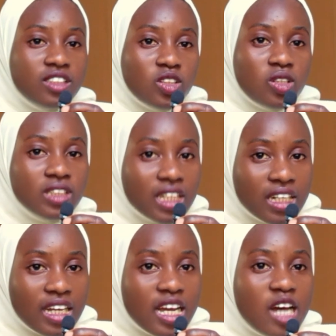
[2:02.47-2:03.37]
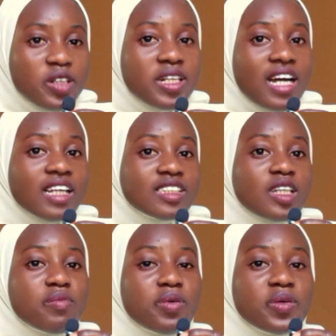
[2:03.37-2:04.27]
is not clear, another
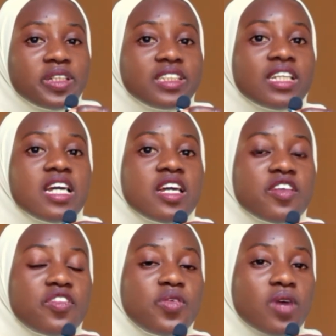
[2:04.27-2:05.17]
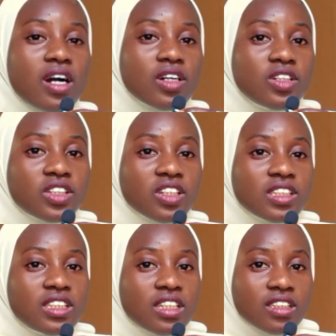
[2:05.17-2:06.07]
example is if you are
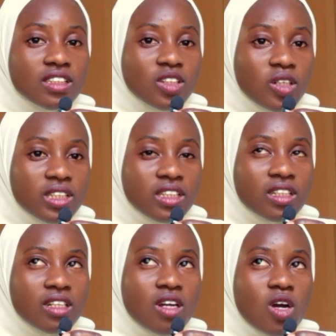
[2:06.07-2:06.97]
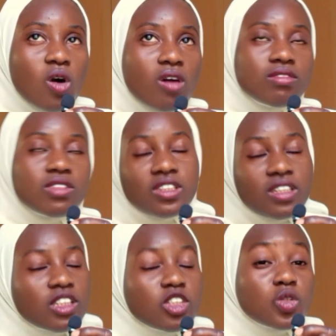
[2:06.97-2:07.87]
conducting a study on,
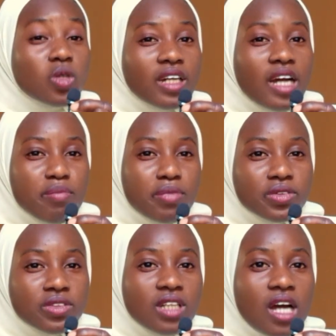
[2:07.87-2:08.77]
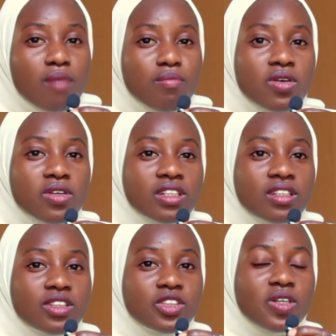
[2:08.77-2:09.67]
let's say, drug abuse among
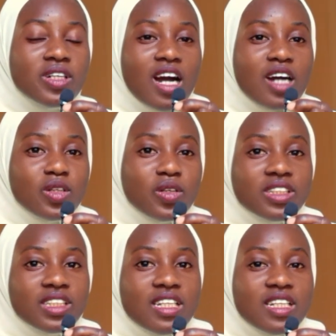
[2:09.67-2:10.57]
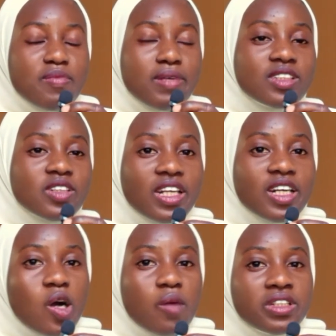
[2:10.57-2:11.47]
young adults in a
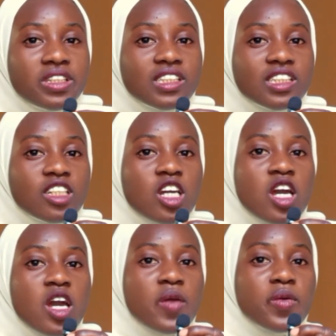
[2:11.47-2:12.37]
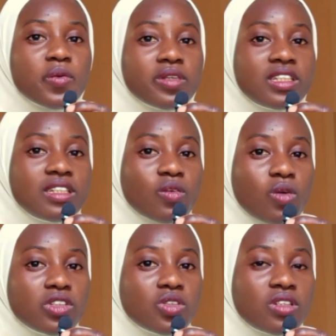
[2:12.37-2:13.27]
particular community, you would
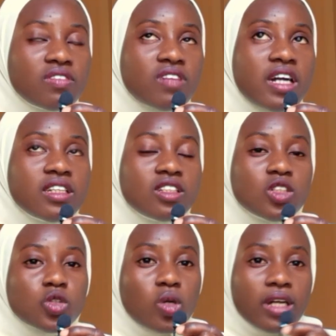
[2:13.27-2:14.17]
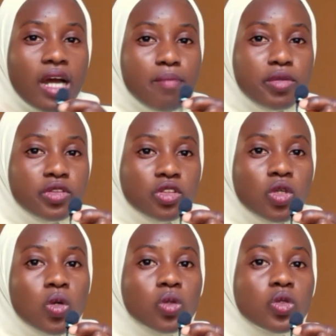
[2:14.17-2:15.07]
want to define drug abuse,
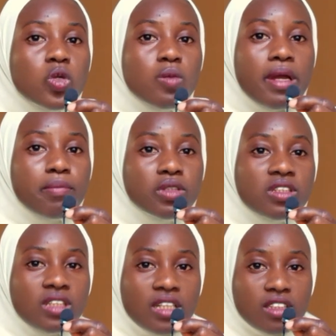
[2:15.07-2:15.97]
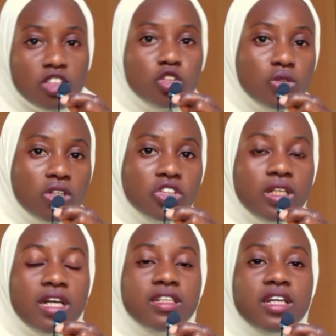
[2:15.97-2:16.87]
although you might put it as
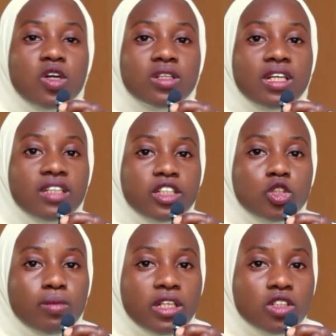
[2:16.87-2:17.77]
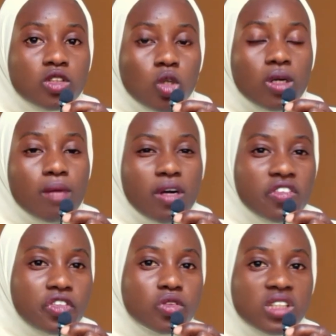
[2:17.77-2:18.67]
introduction, and then under that you might talk
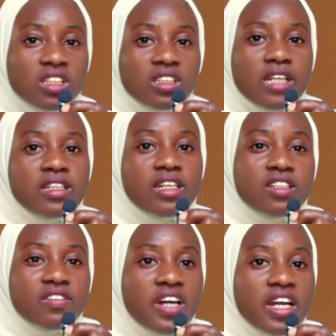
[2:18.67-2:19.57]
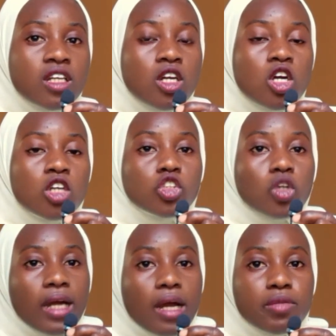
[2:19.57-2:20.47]
about a few things and then define
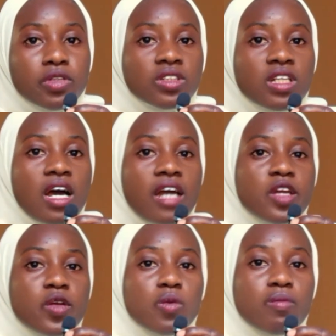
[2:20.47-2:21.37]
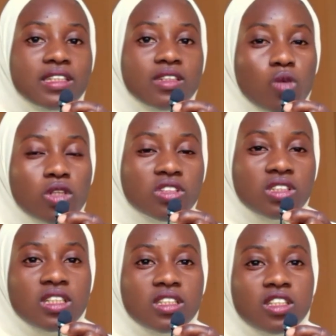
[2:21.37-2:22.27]
drug abuse, and then you might want to
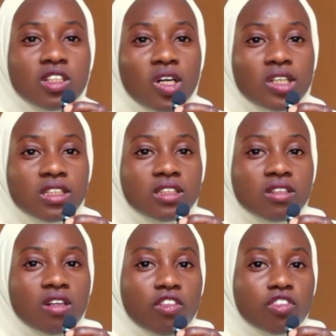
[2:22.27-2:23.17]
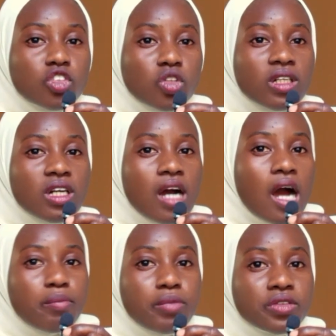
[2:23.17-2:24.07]
state the causes of drug
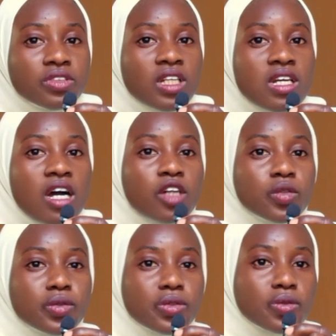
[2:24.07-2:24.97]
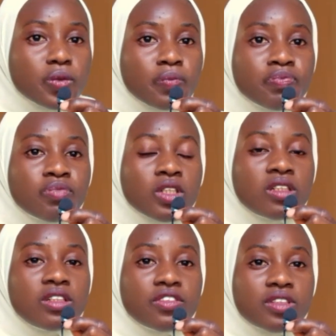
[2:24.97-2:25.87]
abuse and also
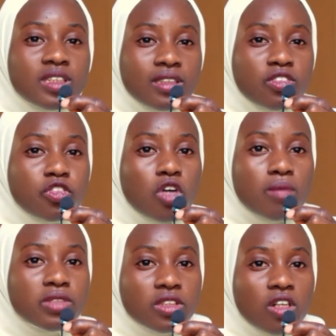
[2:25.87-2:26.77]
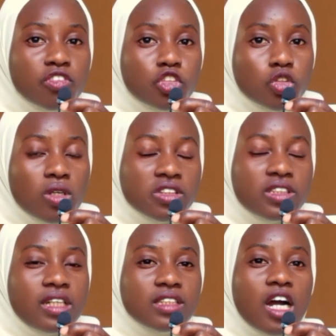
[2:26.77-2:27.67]
the forms of
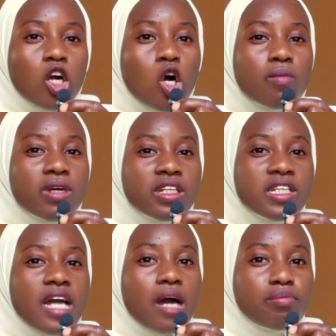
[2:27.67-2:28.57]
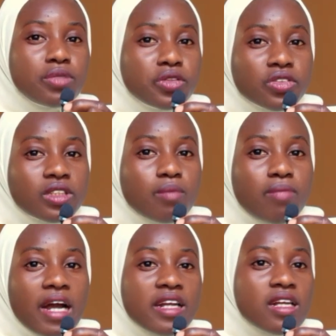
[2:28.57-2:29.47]
drugs that are commonly abused
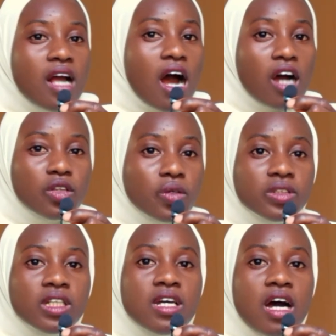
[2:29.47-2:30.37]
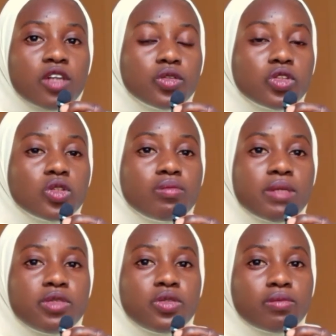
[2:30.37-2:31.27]
by adults, and also
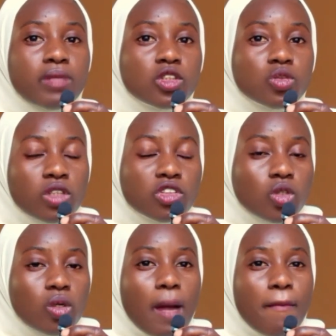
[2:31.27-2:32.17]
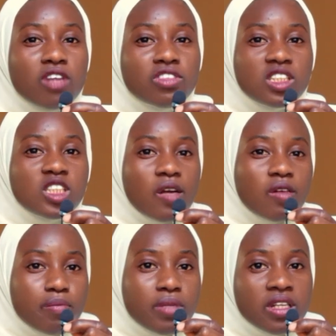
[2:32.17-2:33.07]
maybe you might want to talk about the
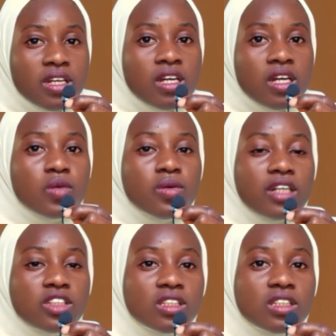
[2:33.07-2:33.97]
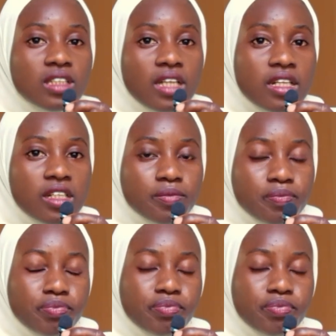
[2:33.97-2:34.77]
therapy. You are just telling